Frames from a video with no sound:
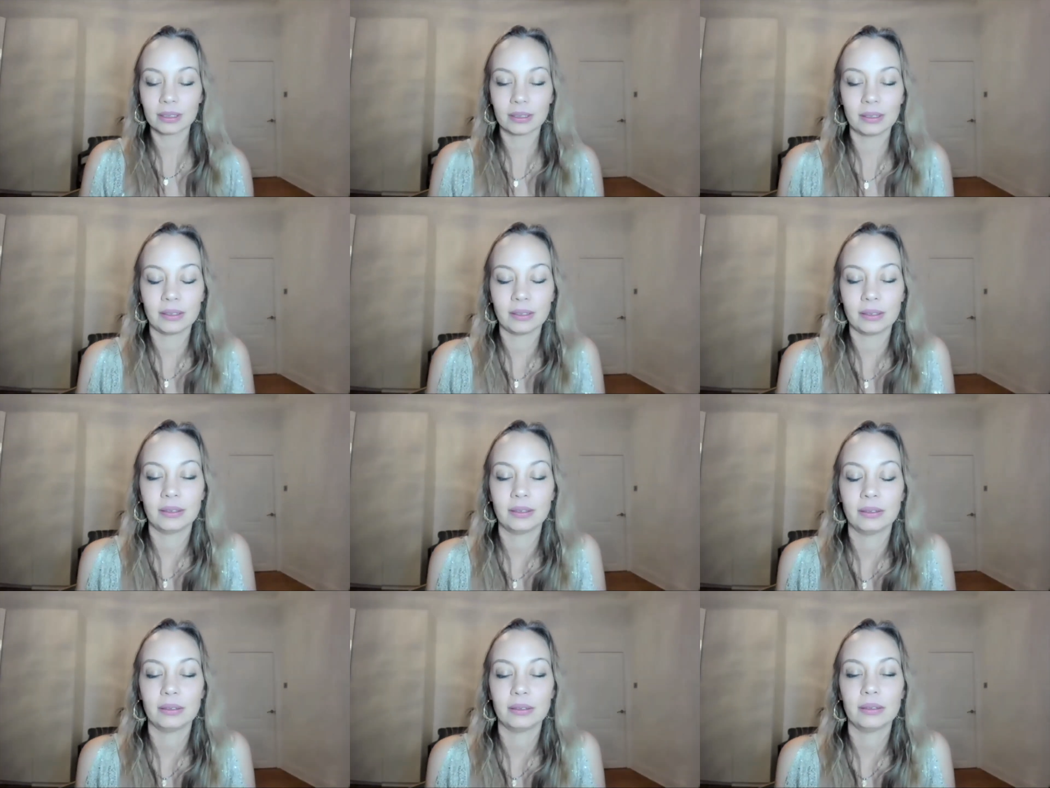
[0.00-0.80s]

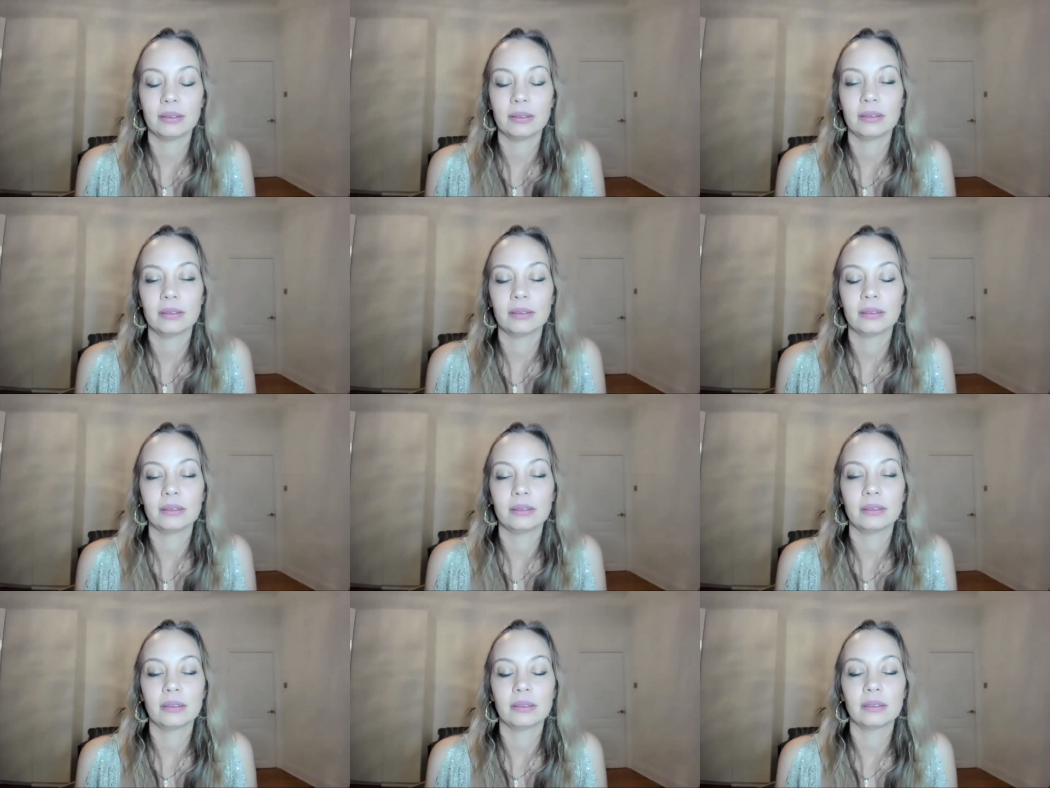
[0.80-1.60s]

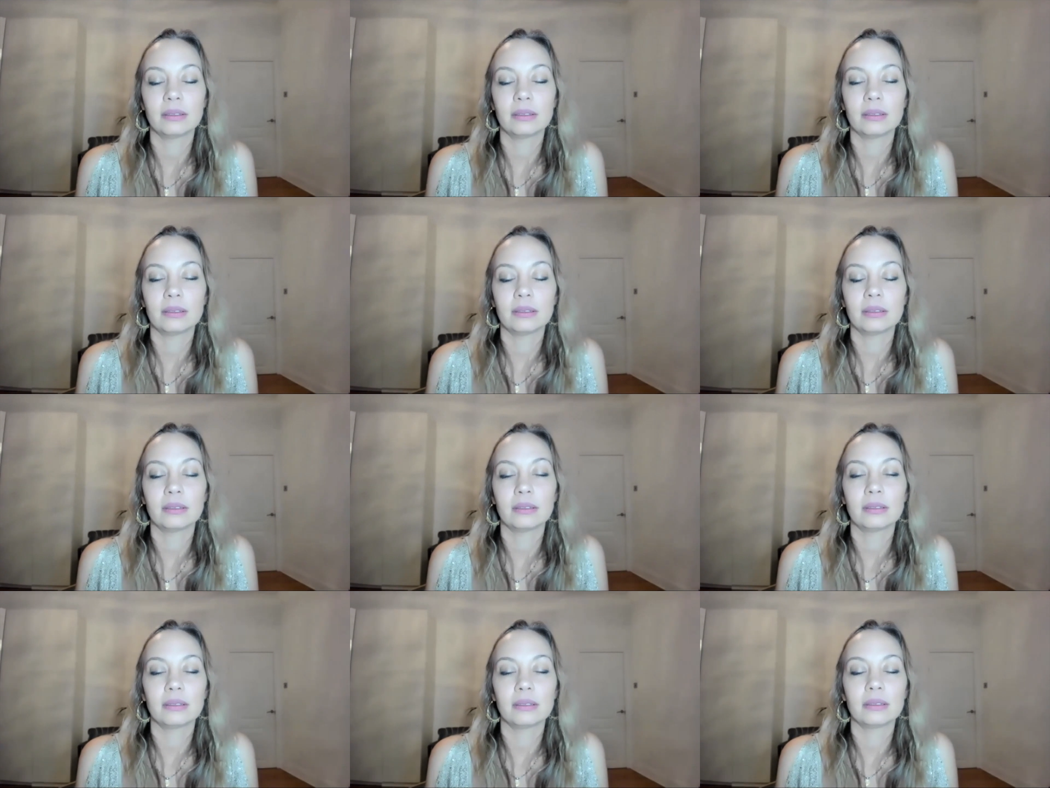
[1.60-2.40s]

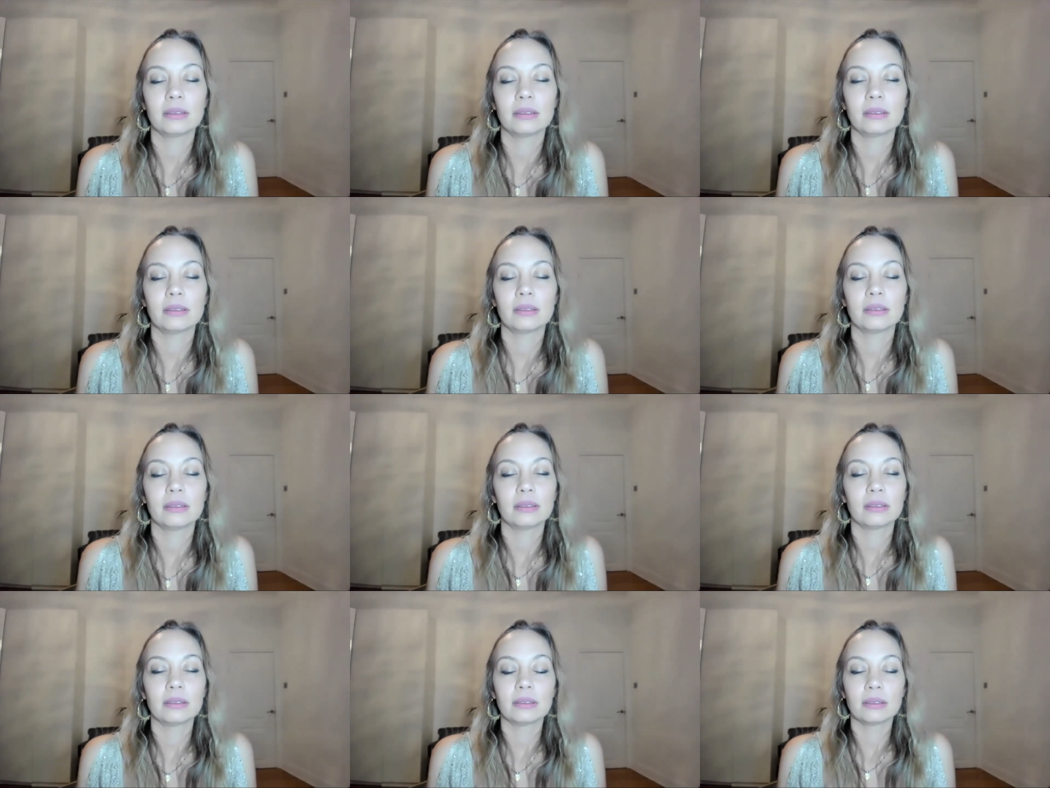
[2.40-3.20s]

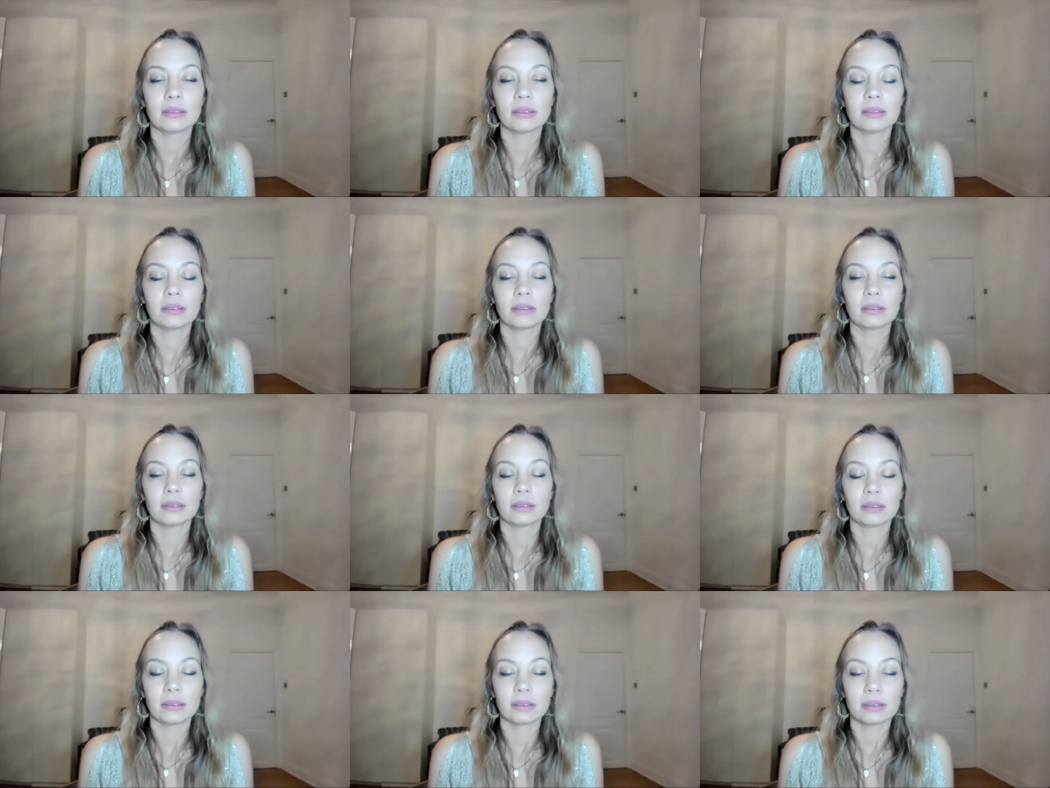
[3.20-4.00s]

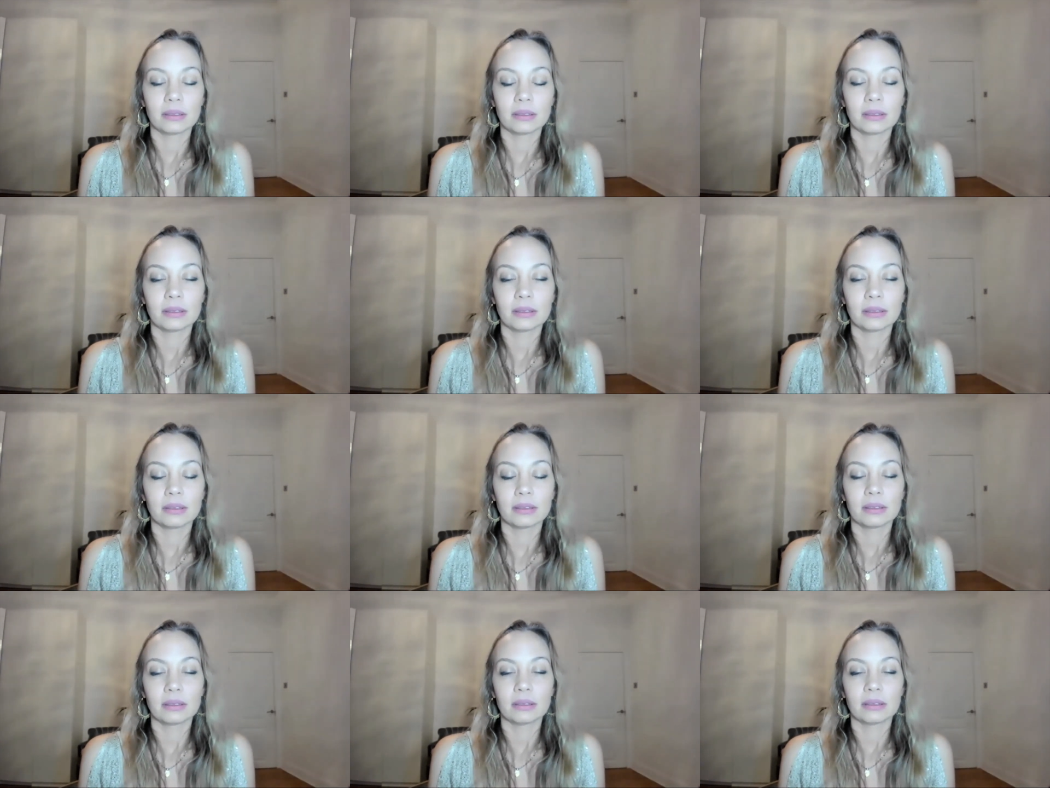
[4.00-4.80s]

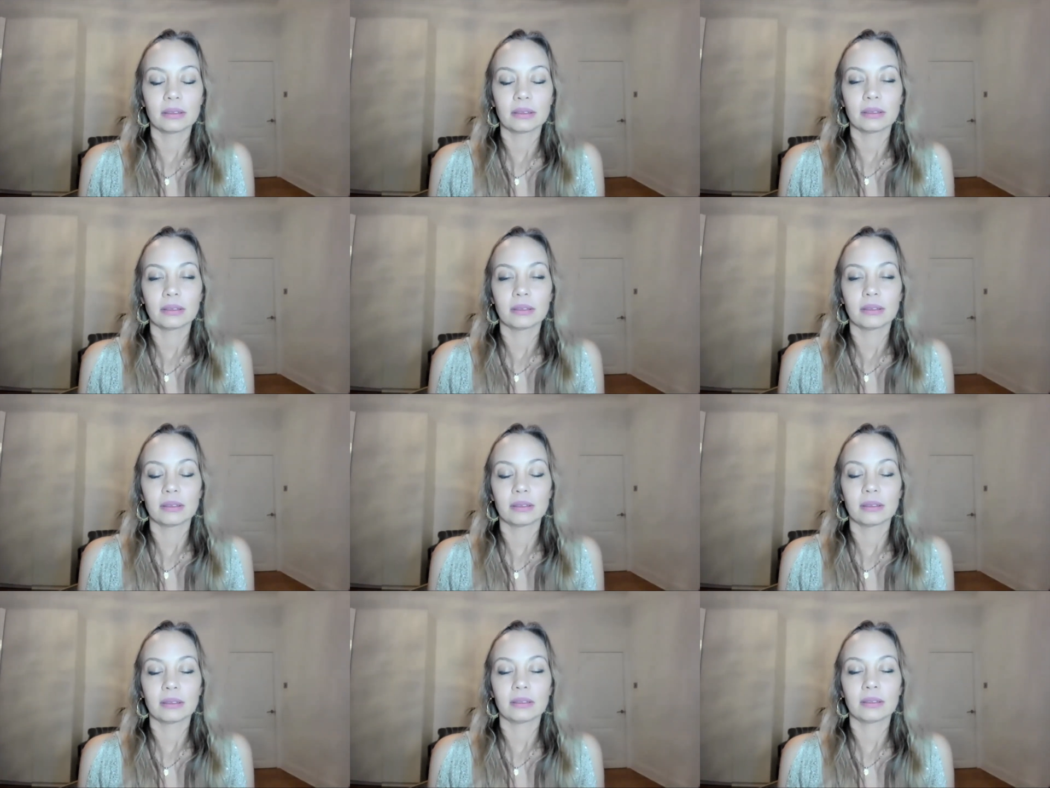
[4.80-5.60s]

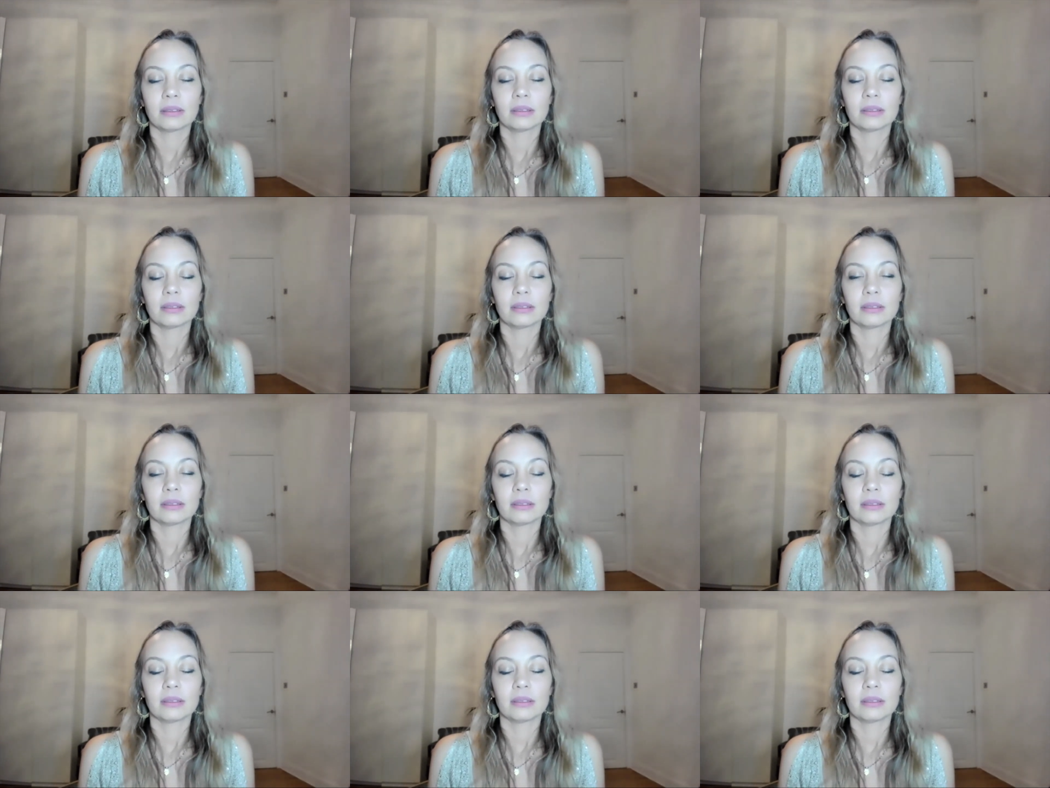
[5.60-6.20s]
[no speech]